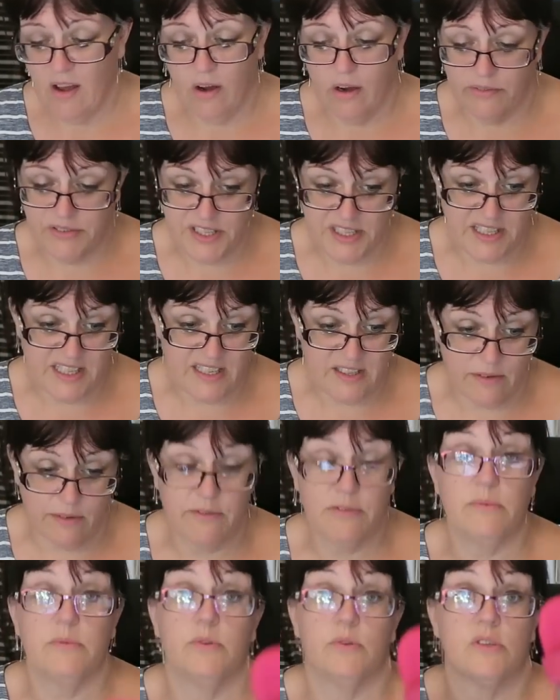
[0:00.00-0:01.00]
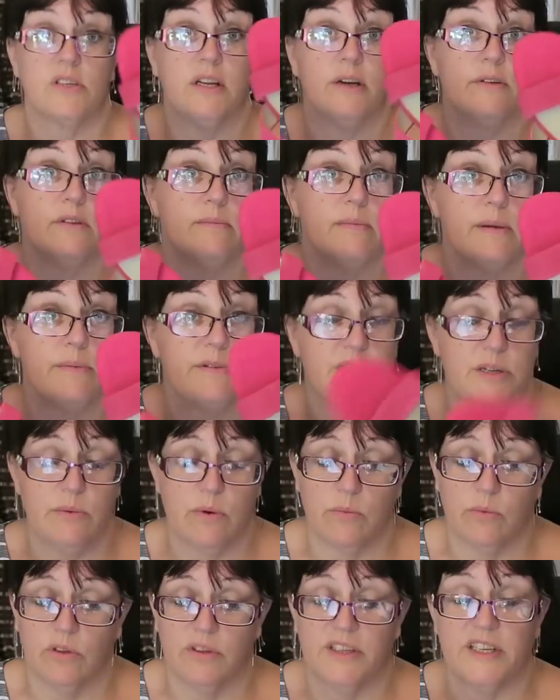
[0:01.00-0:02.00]
Obviously, these aren't from Yours Clothing, maybe she
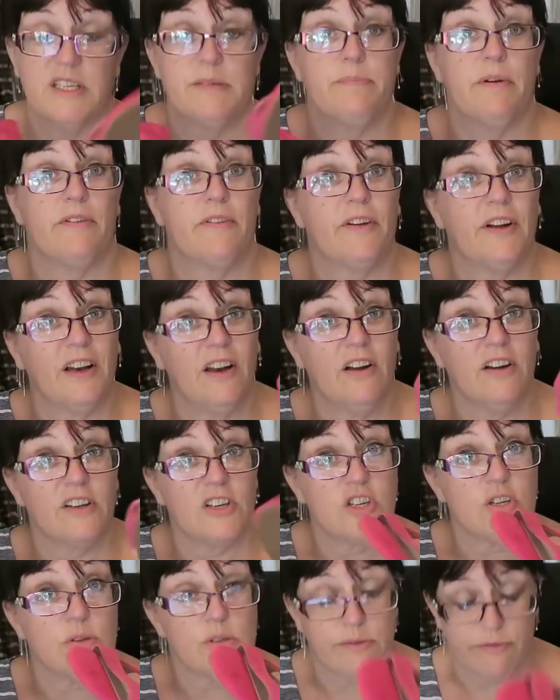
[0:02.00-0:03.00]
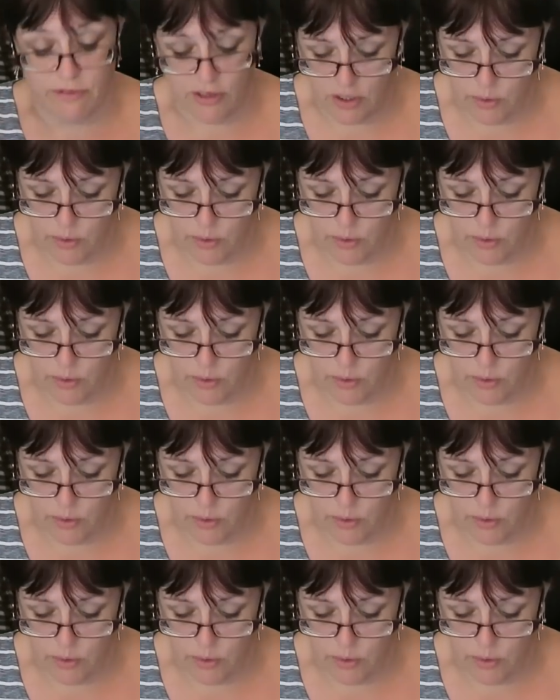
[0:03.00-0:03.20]
won't want these, but for Clark shoes for a